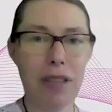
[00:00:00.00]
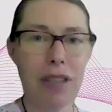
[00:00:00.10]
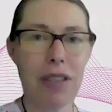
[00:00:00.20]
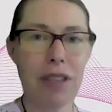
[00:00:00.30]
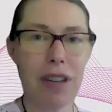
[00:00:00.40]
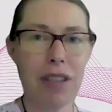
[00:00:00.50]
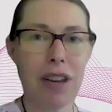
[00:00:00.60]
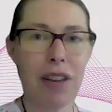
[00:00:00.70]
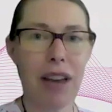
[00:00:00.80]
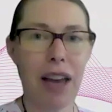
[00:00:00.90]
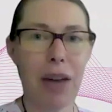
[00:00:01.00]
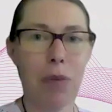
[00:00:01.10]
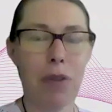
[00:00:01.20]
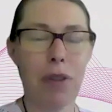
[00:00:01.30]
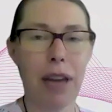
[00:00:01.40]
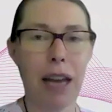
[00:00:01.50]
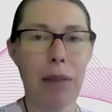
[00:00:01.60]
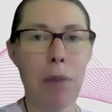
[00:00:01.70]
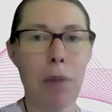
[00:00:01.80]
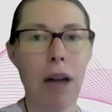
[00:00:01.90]
success that I've had with the
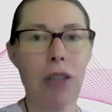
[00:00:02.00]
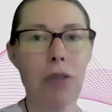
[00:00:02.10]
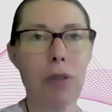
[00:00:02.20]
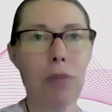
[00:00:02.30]
animal module